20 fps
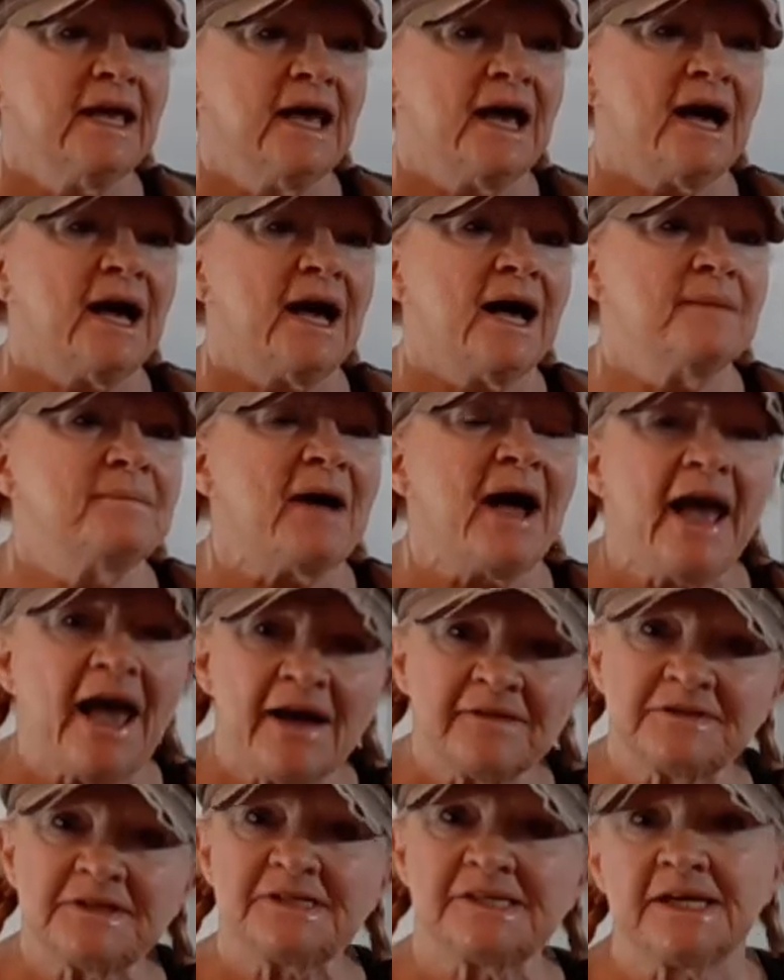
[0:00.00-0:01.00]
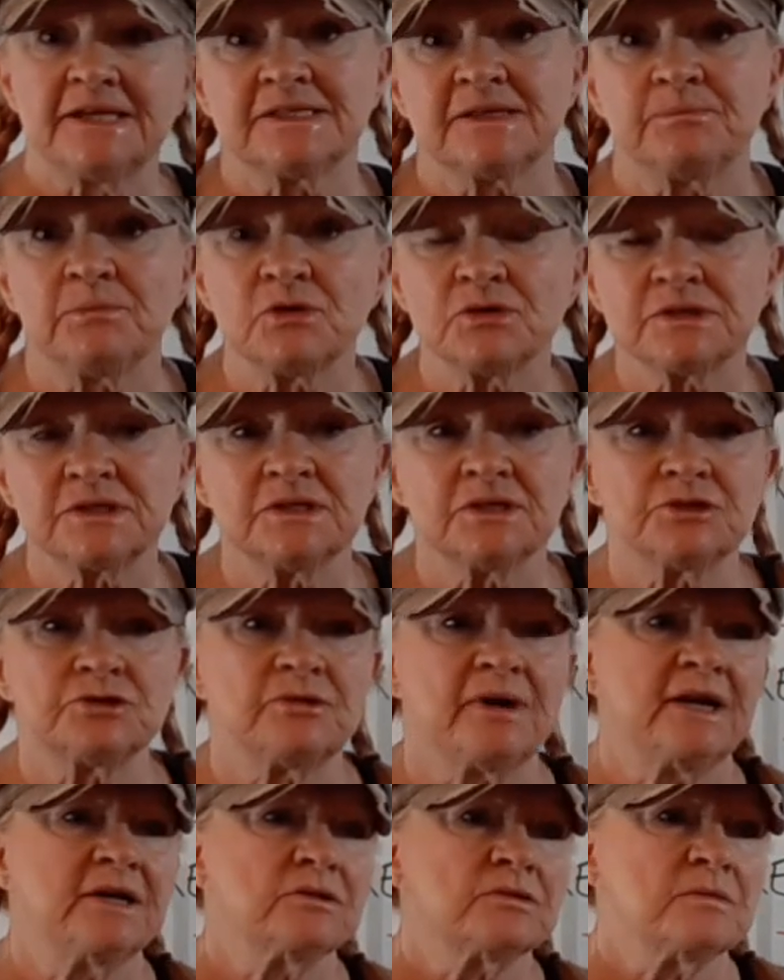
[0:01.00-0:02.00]
Um, I have to say, as a personal
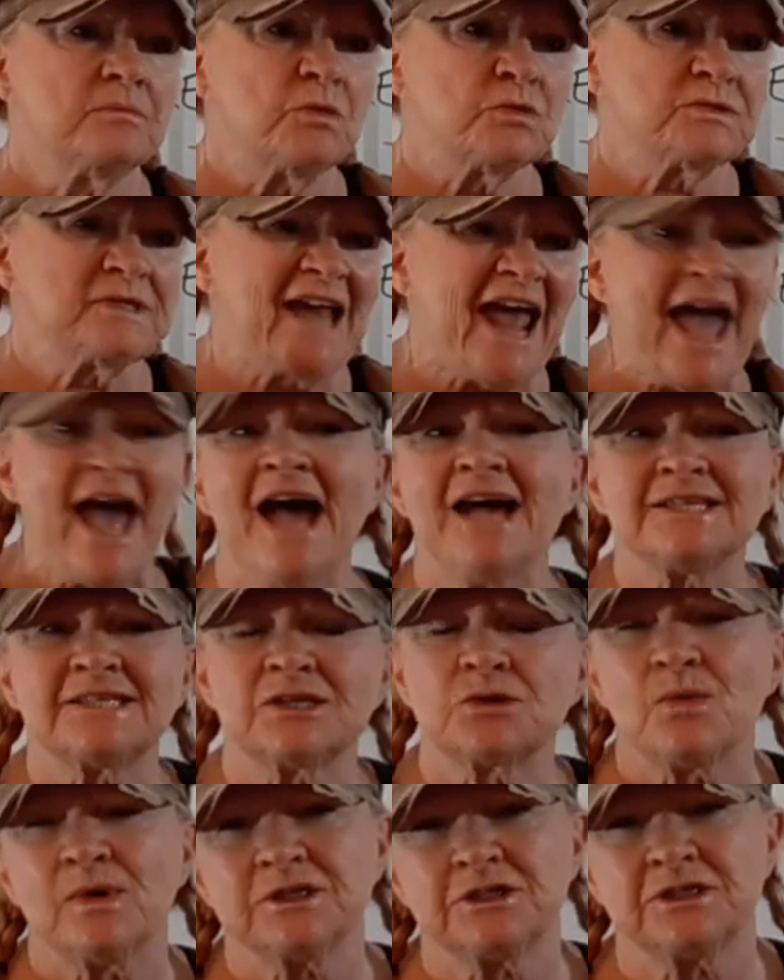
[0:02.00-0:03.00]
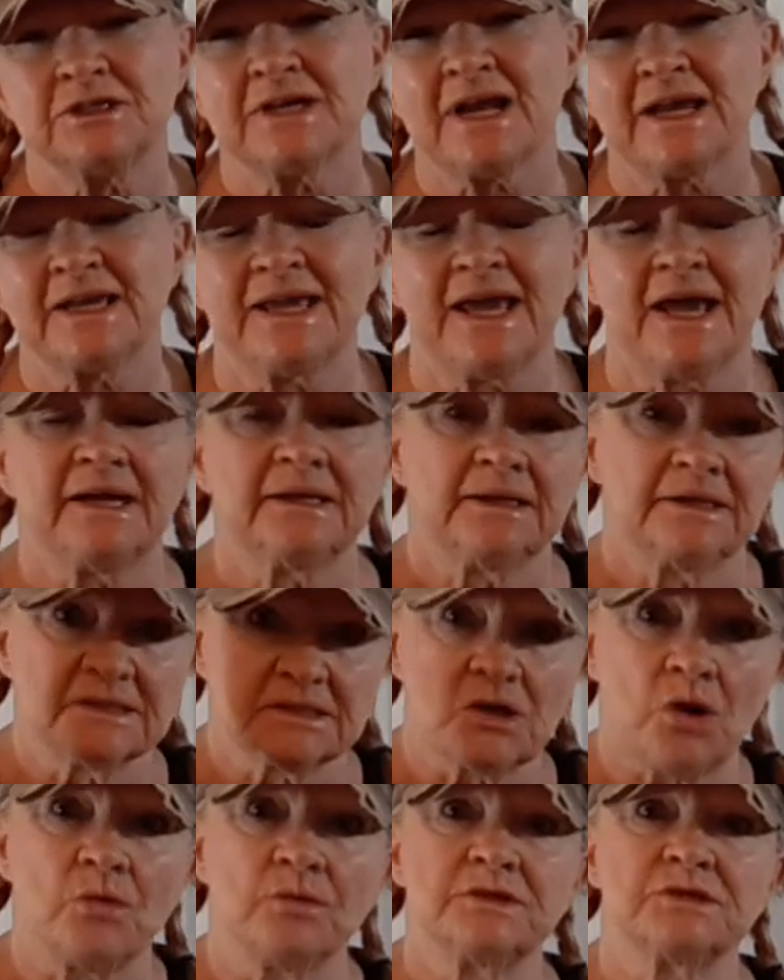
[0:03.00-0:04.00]
trainer, the most asked question I get is
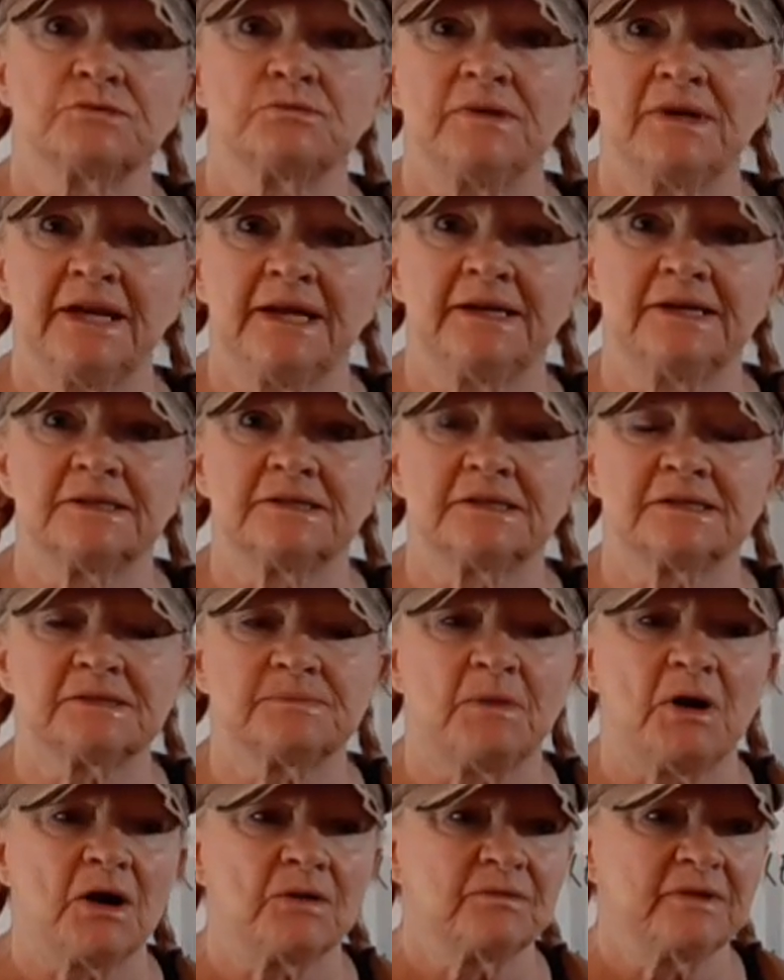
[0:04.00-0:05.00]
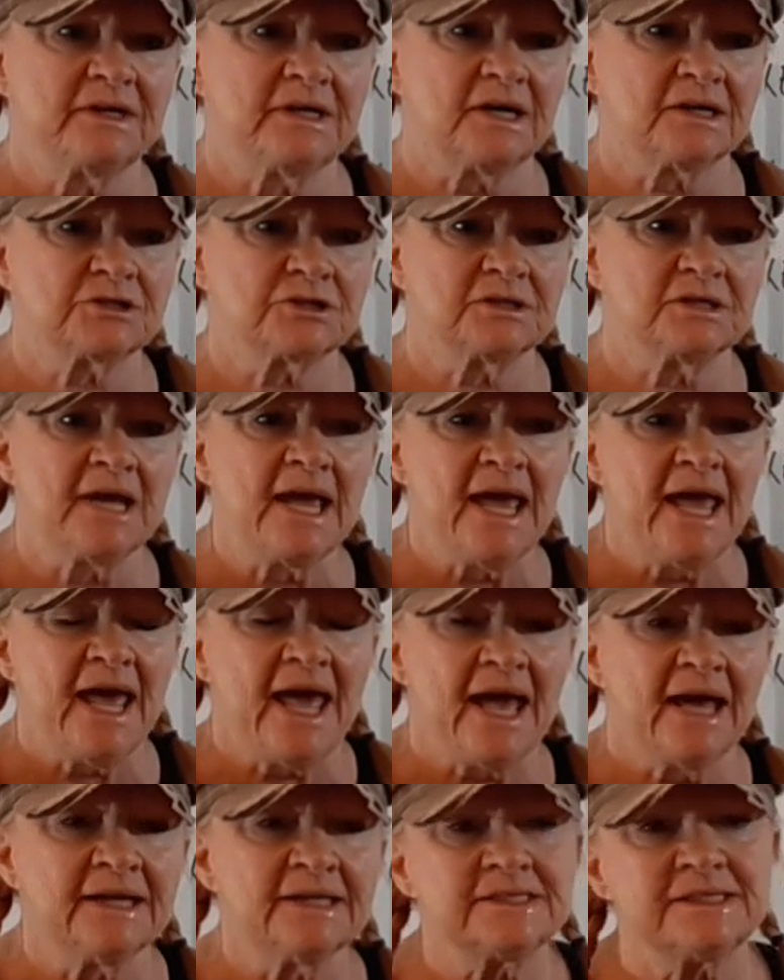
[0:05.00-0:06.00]
always related to spot reduction.
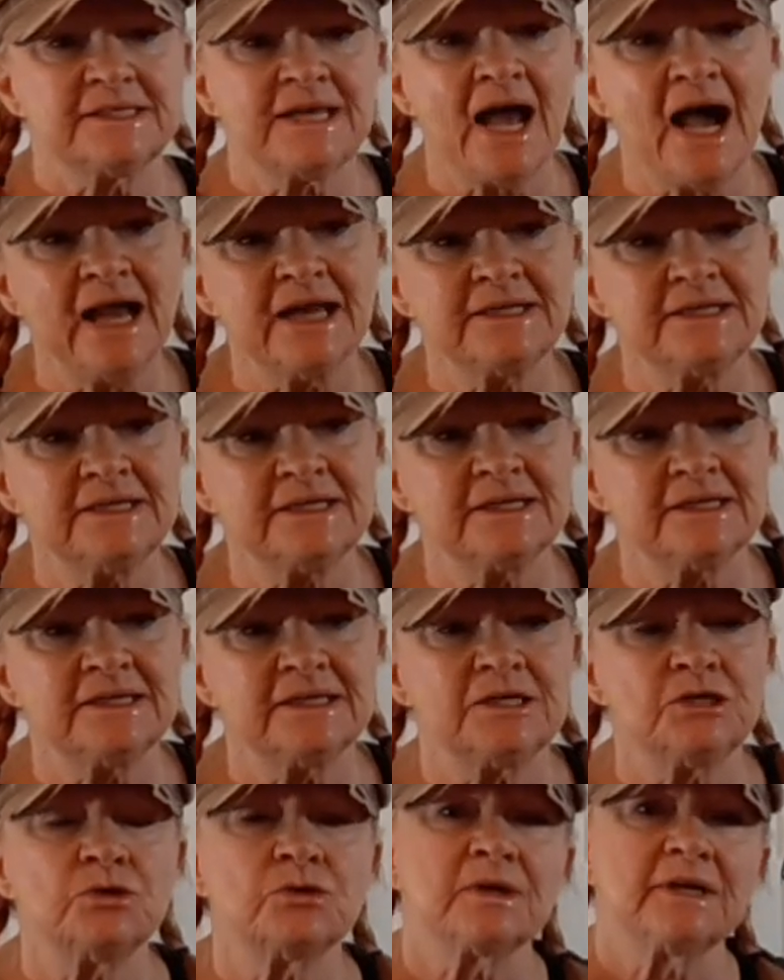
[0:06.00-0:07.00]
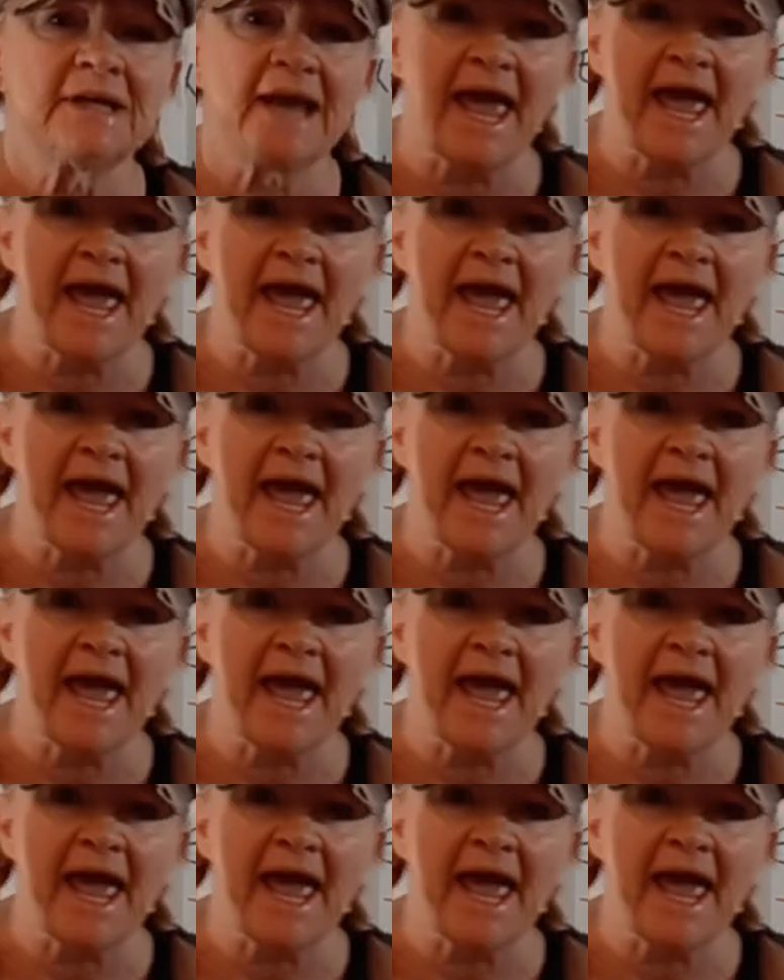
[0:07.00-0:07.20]
And it's the idea that you can